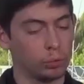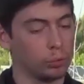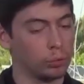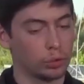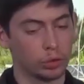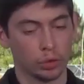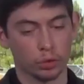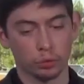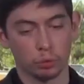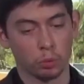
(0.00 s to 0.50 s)

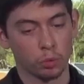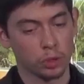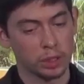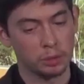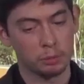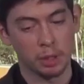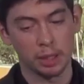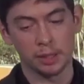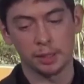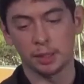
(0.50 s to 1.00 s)
elements
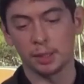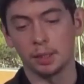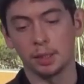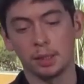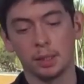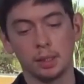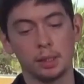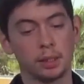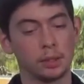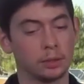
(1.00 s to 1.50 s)
together.
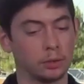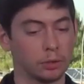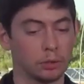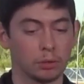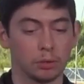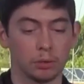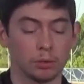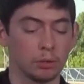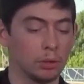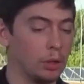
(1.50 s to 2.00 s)

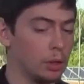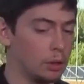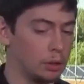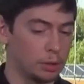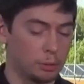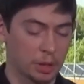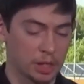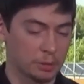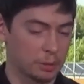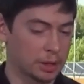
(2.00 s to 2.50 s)
We need to
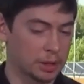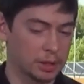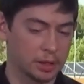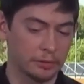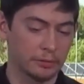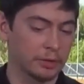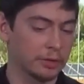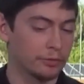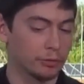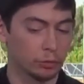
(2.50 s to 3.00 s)

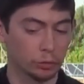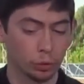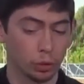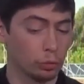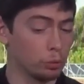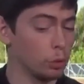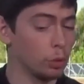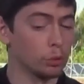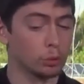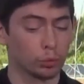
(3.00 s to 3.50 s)
resynchronize
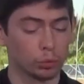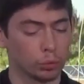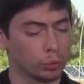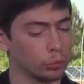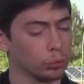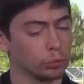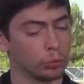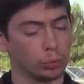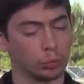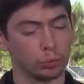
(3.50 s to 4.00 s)
futures that aren't
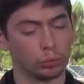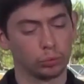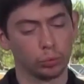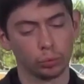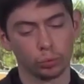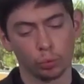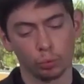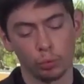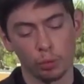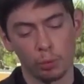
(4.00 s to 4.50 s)
at the
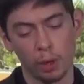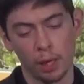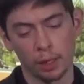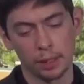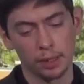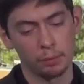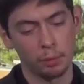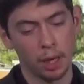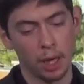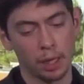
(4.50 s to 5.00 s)
moment.
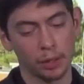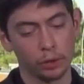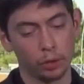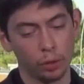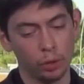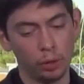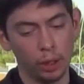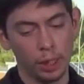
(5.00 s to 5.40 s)
Everything will be